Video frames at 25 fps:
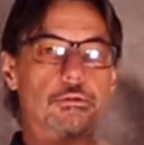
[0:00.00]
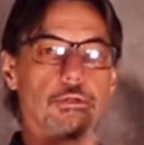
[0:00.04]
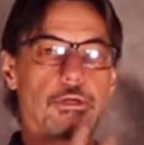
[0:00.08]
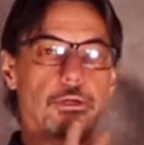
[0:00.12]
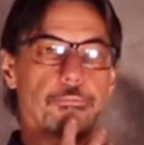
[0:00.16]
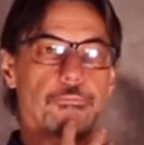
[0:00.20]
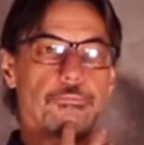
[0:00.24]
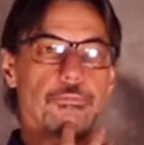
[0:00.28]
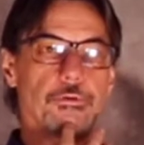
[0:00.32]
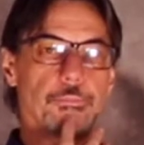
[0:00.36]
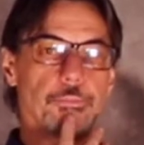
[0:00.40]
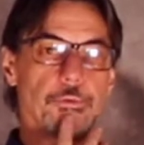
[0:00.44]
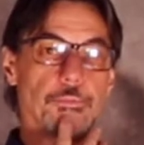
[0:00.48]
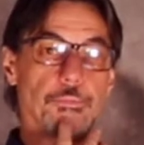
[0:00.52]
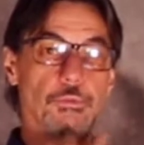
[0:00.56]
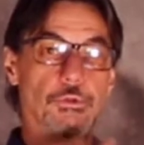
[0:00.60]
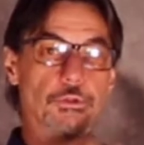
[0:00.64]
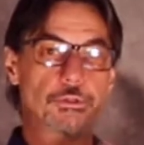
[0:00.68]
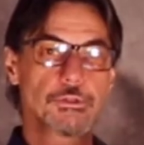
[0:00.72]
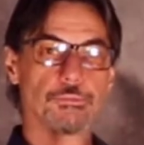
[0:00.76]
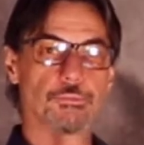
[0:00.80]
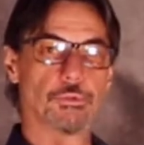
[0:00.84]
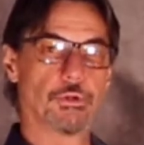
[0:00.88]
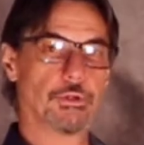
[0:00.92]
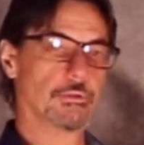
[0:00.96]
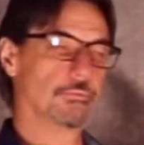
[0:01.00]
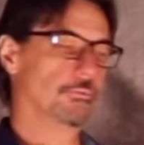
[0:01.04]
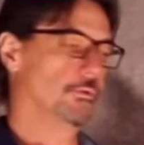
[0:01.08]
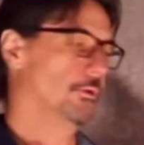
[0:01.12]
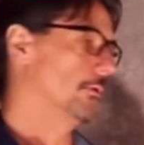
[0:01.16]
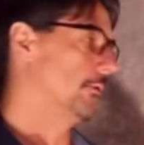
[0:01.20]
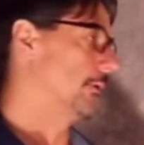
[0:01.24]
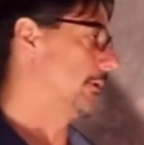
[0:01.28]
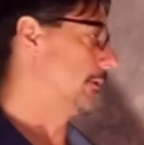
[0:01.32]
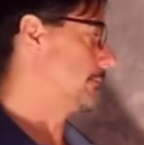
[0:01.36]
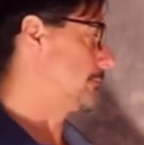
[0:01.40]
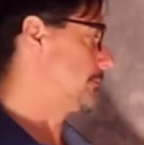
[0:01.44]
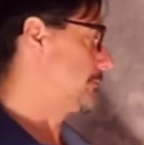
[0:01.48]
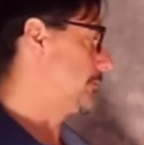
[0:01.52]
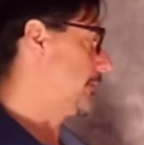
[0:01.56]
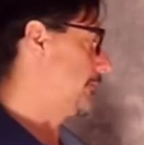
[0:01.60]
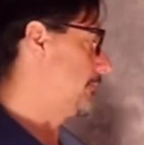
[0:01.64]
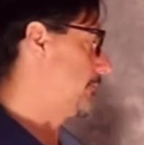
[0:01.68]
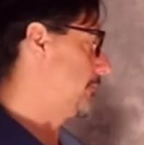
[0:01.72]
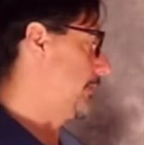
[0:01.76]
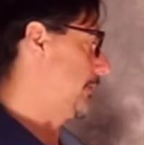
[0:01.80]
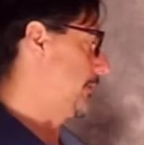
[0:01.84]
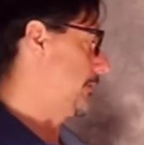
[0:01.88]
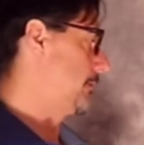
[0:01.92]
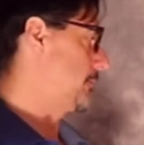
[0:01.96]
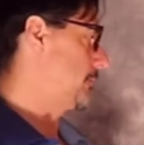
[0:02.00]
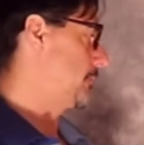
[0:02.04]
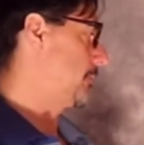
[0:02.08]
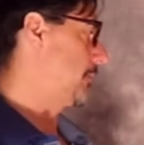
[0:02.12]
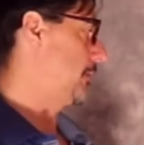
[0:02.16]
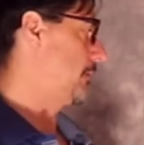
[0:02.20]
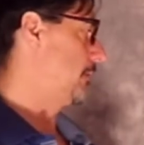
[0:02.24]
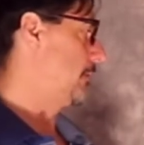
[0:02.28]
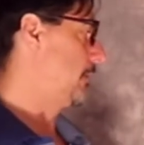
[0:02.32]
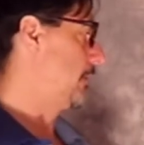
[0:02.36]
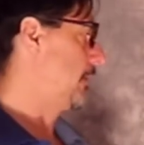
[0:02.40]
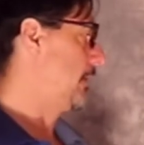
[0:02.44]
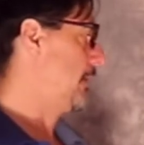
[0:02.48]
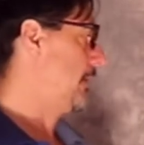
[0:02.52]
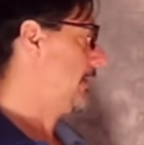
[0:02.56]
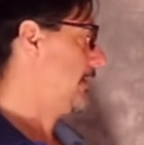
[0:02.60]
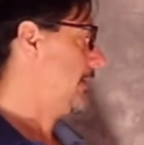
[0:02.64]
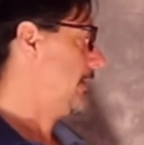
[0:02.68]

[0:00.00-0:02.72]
come from the Buddhist point of view around suffering as well.